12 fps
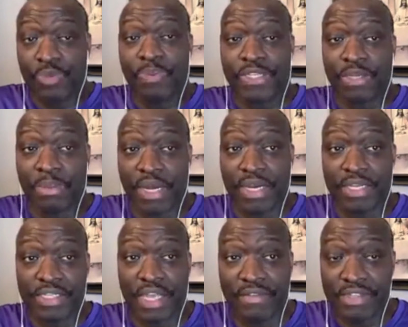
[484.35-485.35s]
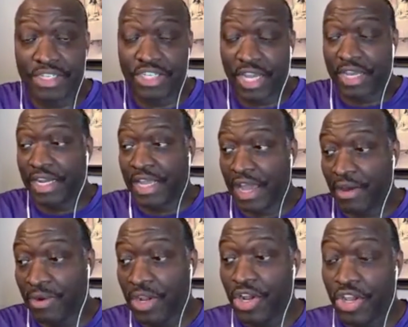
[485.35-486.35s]
You put your money in the savings or checking
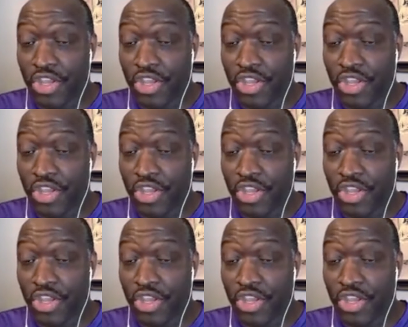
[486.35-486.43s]
account,